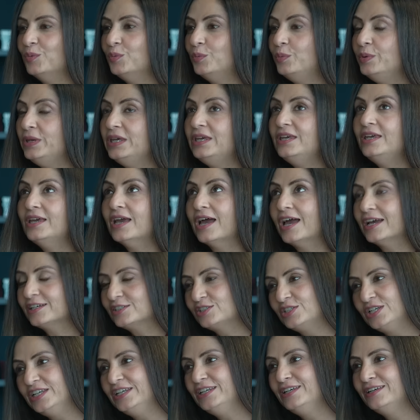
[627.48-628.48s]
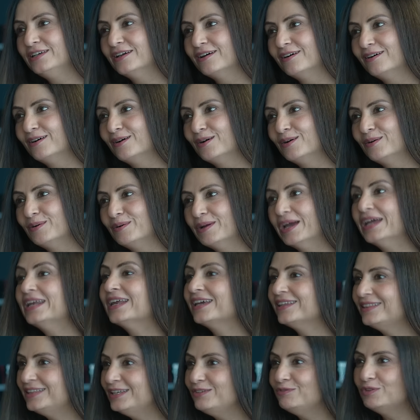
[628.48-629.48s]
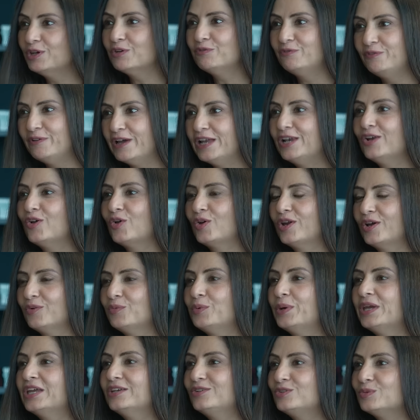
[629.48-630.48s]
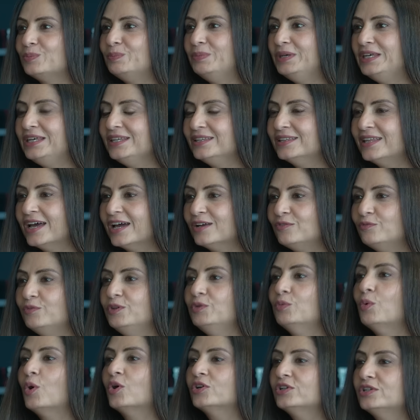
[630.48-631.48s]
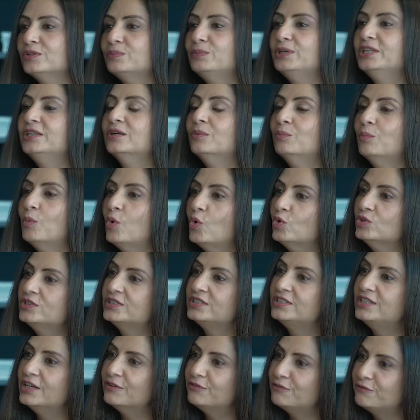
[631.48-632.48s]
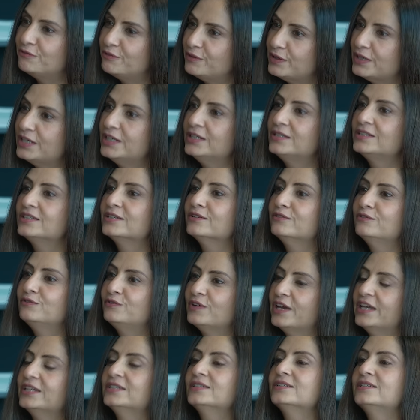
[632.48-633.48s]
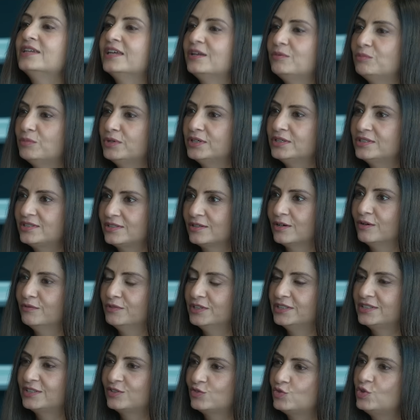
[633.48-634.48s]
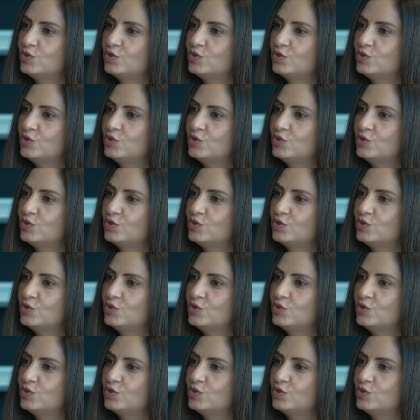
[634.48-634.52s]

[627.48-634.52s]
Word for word: We actually, uh, and I think we are well on our way to being that. We want to be the most definitive entertainment service, hmm.